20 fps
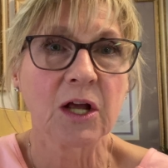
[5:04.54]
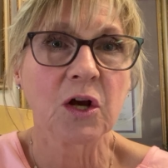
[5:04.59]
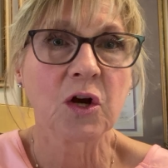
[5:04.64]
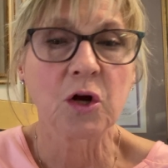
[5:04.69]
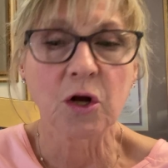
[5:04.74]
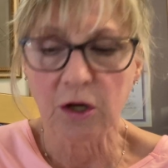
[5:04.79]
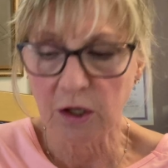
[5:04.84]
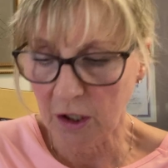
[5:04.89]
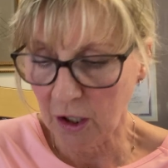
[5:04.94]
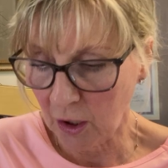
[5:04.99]

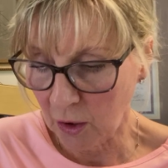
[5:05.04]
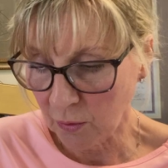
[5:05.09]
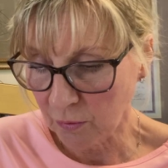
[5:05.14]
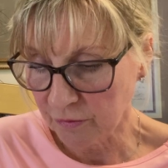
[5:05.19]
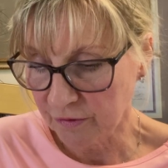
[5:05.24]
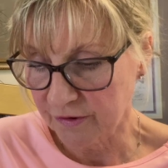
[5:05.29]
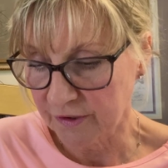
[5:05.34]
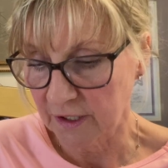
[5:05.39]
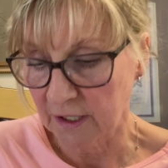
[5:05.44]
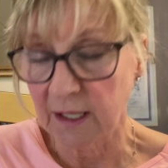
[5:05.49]

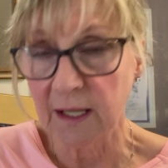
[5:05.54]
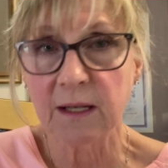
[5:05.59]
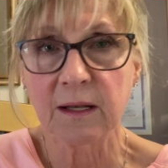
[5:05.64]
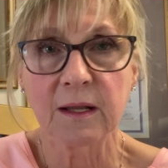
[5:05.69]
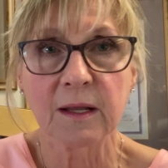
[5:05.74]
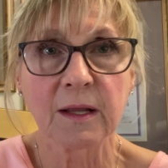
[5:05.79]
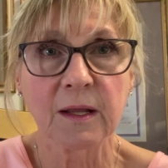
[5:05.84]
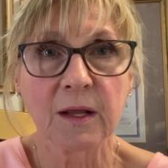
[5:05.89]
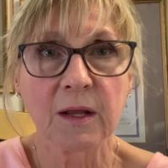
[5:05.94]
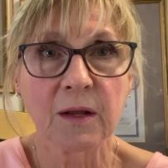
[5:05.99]
clothes it
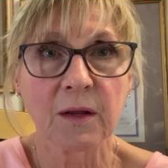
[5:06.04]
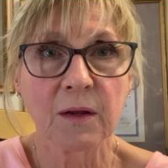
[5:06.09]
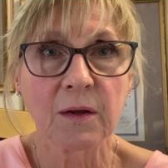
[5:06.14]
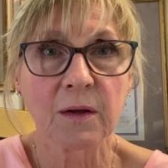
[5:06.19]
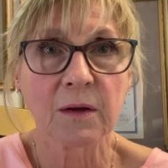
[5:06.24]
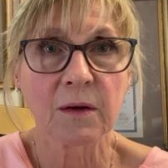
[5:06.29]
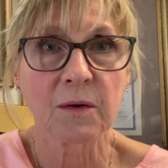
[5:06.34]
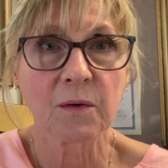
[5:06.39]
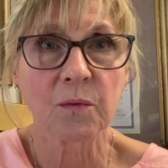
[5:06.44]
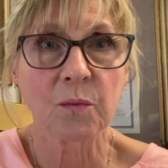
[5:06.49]

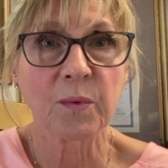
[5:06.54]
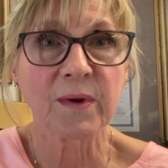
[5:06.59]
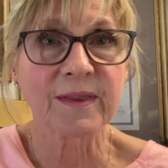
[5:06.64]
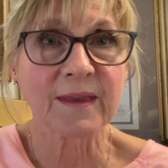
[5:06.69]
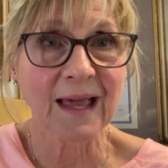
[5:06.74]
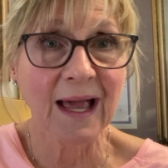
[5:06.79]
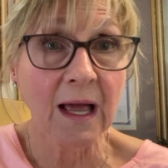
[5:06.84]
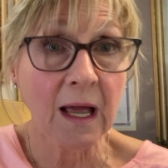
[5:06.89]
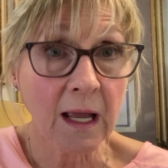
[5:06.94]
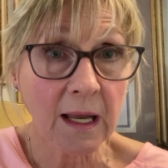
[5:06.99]

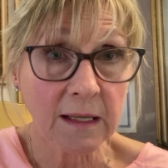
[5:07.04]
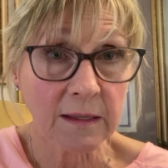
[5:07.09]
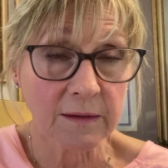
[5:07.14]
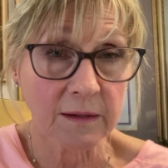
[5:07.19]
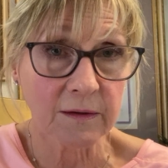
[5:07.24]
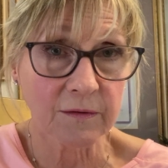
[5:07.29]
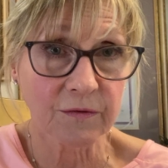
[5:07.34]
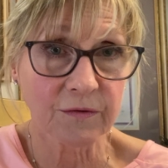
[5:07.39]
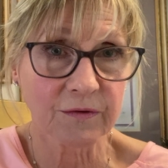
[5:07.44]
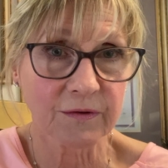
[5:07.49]
with
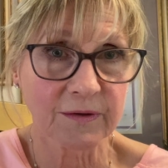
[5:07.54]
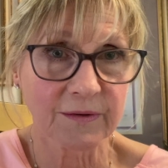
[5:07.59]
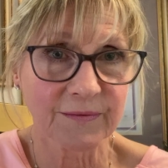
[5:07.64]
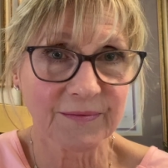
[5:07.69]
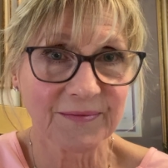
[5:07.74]
kindness.